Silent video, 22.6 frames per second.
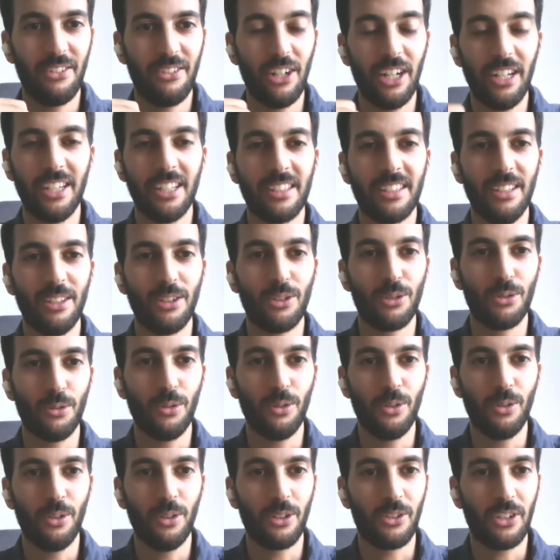run it
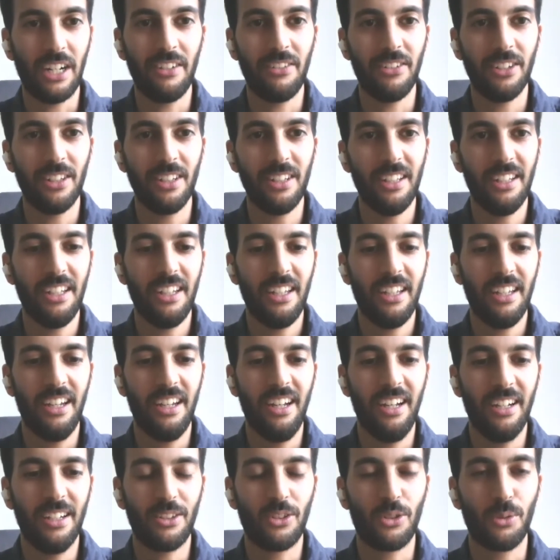into gravel
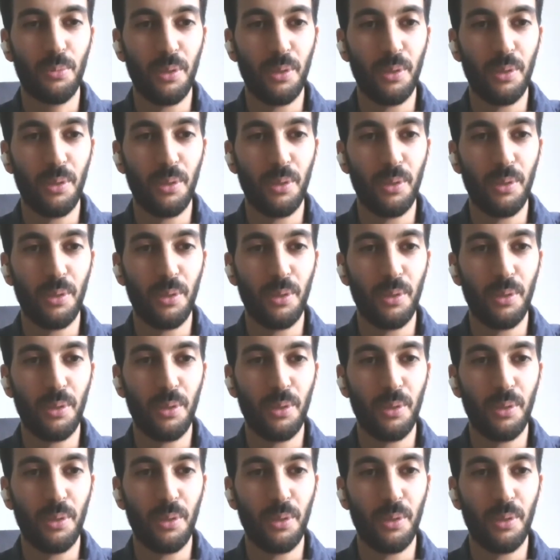to